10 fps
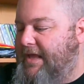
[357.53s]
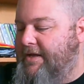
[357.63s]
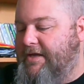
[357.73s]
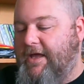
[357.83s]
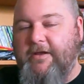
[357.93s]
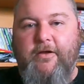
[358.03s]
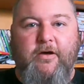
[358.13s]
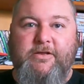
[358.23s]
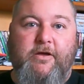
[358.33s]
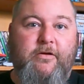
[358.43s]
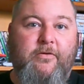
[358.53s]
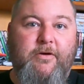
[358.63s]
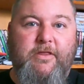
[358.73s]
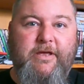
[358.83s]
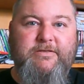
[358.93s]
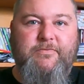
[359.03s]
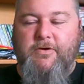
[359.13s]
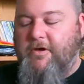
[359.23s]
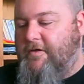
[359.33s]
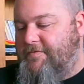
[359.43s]
Again, I don't know what these are
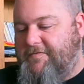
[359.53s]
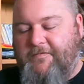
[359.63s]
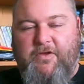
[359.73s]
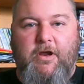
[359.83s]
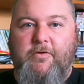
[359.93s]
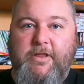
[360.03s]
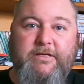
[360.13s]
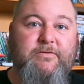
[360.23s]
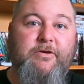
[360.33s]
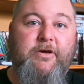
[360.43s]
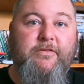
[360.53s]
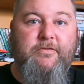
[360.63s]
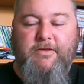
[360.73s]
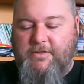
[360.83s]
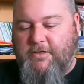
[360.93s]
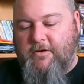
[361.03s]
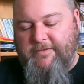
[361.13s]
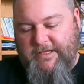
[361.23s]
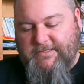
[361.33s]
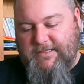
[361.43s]
worth. If you know what these are worth, in the
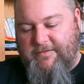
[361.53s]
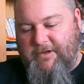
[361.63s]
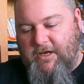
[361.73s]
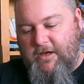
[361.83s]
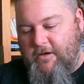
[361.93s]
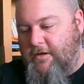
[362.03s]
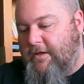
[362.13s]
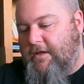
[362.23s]
comments, let me know.